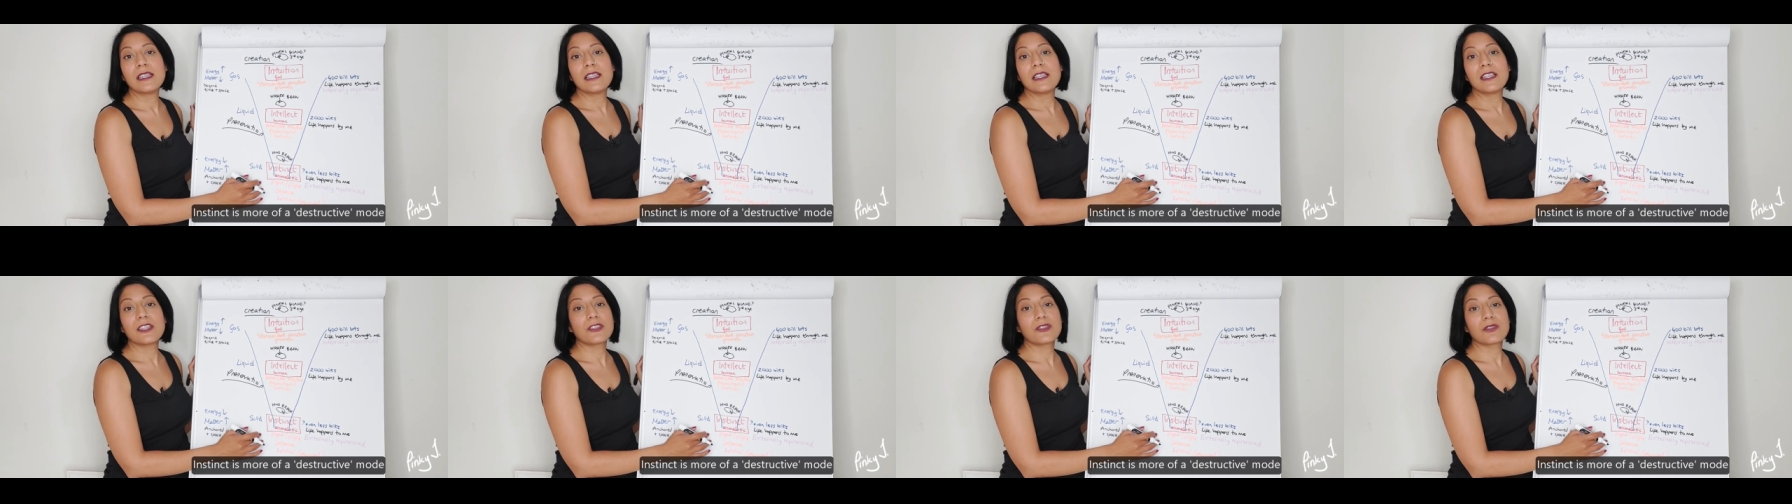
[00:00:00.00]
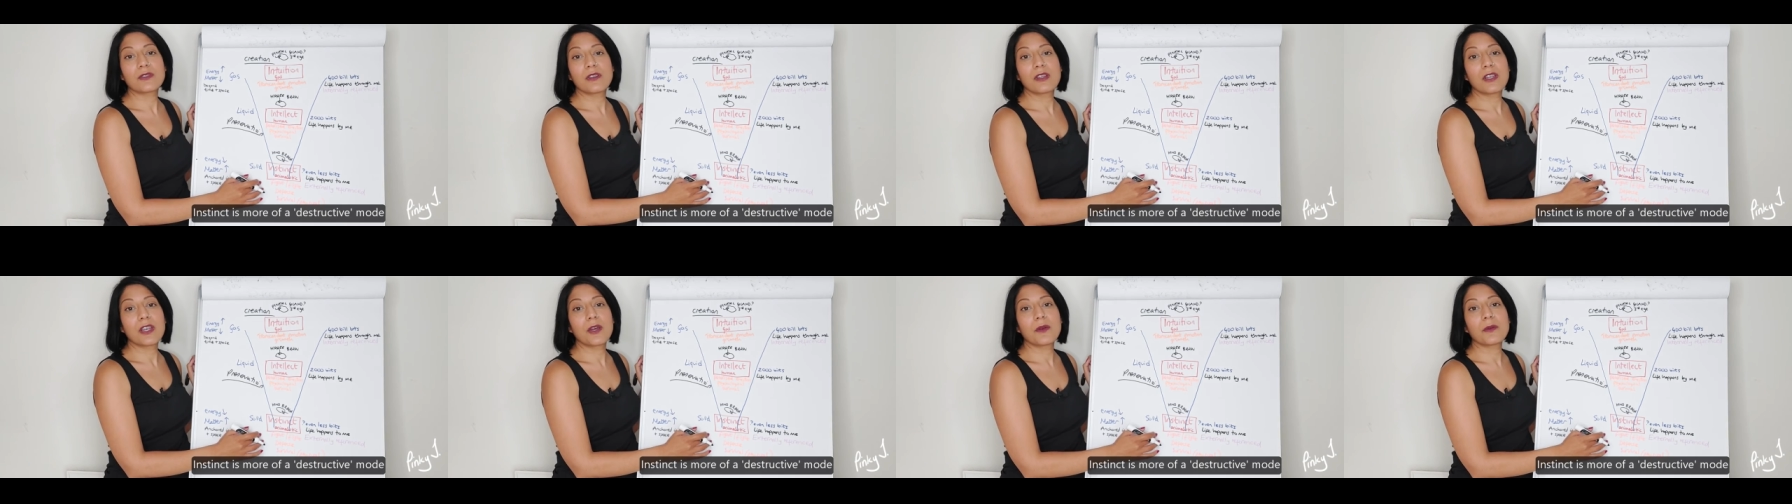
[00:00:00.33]
It's
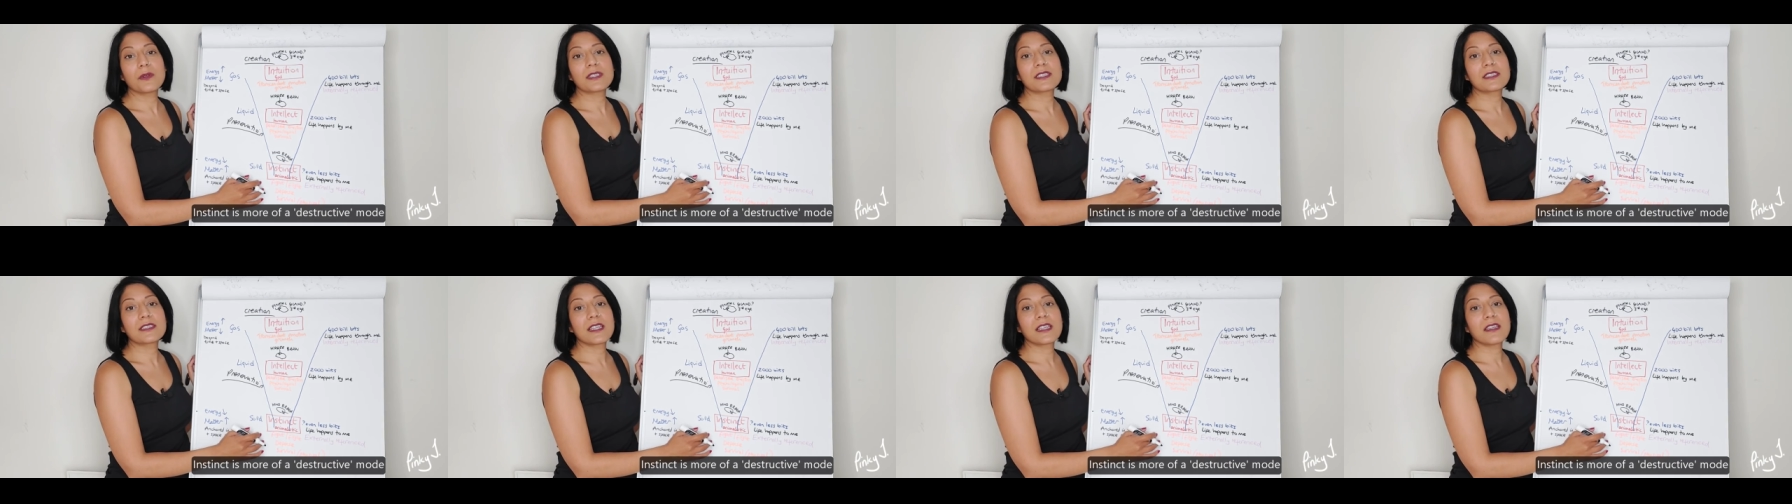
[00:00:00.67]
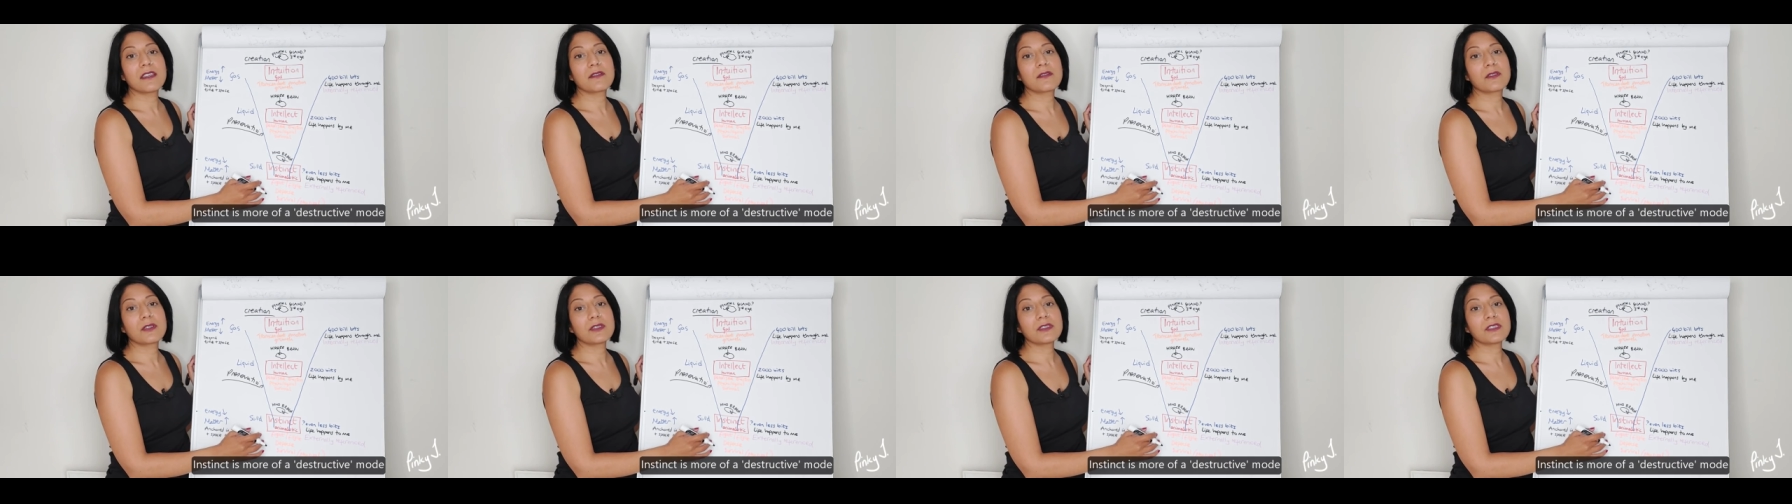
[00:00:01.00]
your lowest state
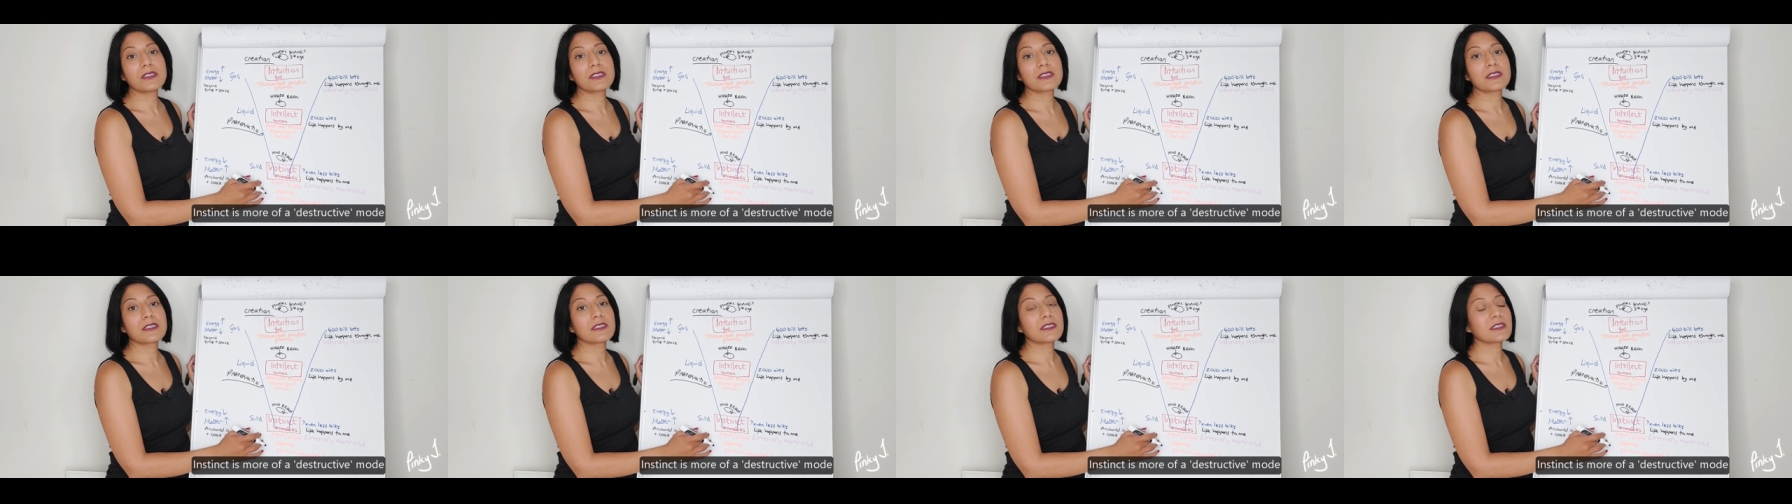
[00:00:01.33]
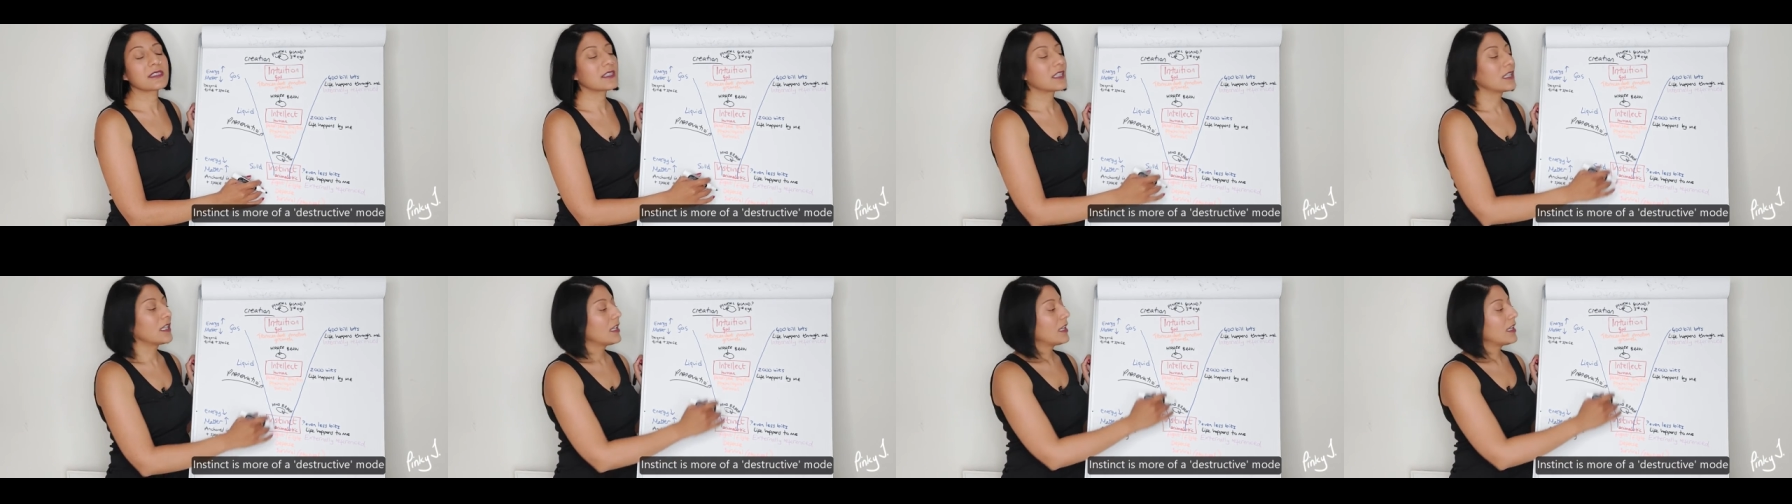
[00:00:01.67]
of consciousness.